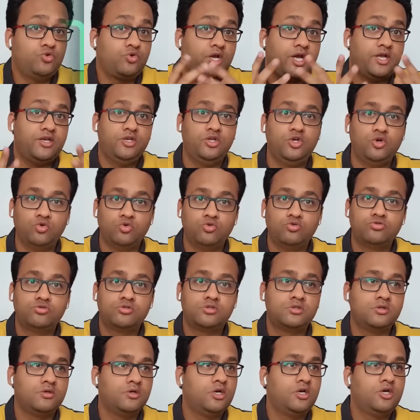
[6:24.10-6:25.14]
you can
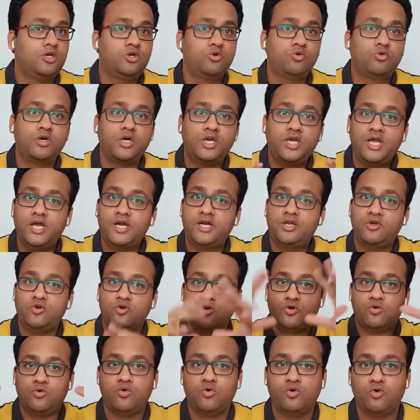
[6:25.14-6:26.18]
use to create
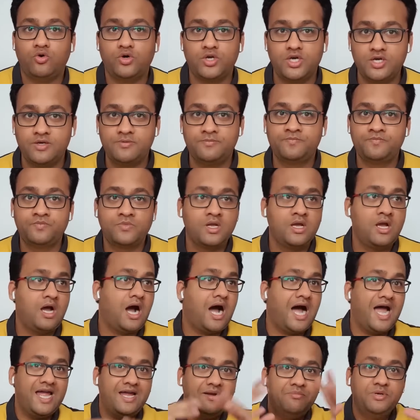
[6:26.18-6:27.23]
your own
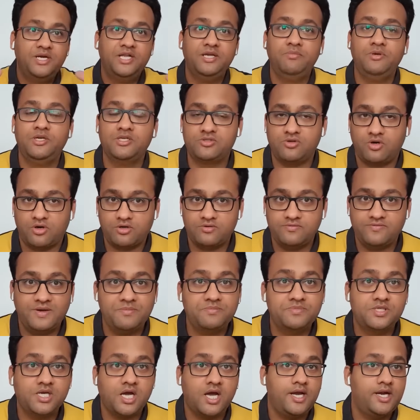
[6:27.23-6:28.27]
IMDb sort of
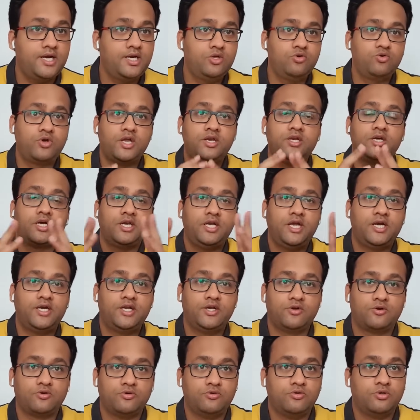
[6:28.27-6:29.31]
website. You can create
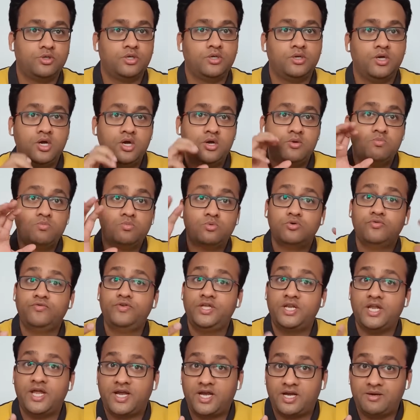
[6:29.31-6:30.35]
your own
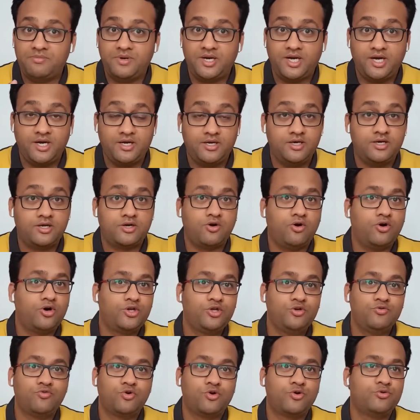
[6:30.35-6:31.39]
movie recommender, or
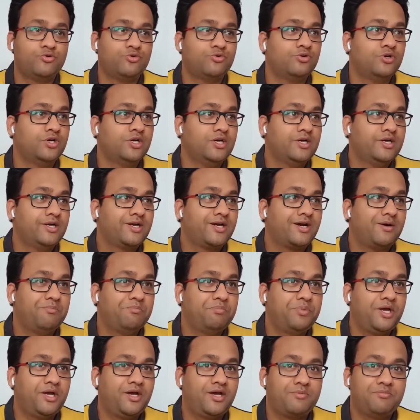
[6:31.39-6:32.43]
you want to
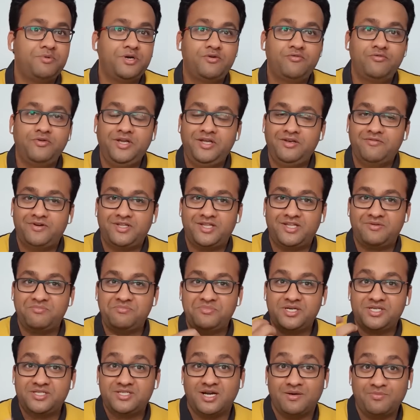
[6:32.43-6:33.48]
compare between whether
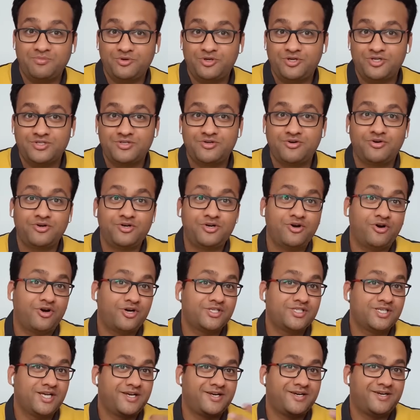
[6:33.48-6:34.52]
Mirzapur is good or
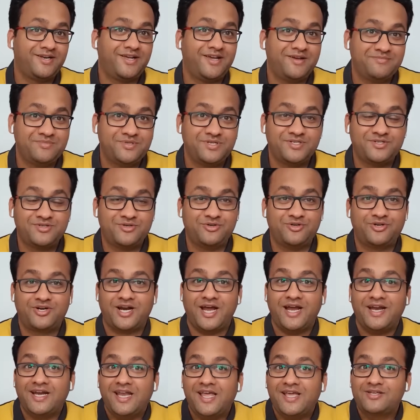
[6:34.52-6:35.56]
Sacred Games is good,
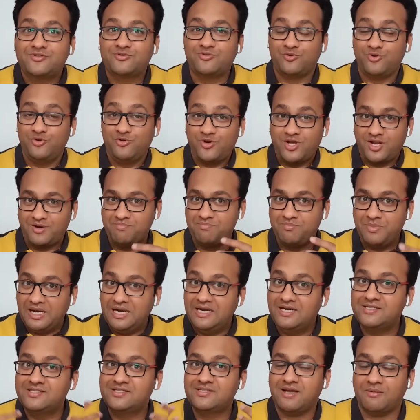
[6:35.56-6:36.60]
right? Like, so you can
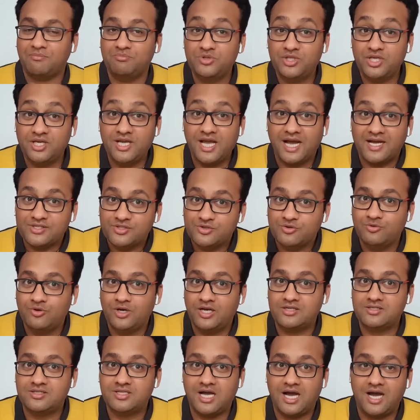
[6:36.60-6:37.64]
build something as cool
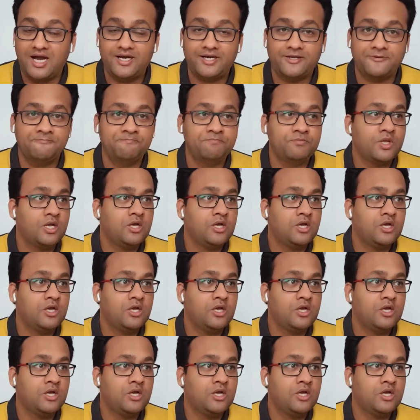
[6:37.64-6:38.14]
as that.